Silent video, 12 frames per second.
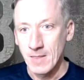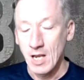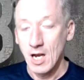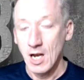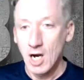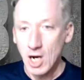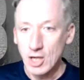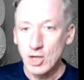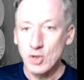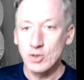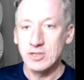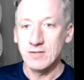Are
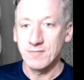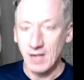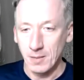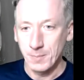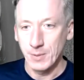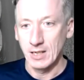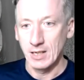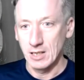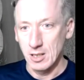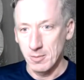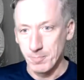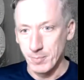you developing the
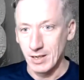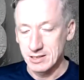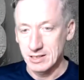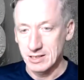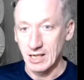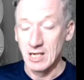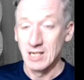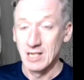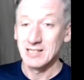ability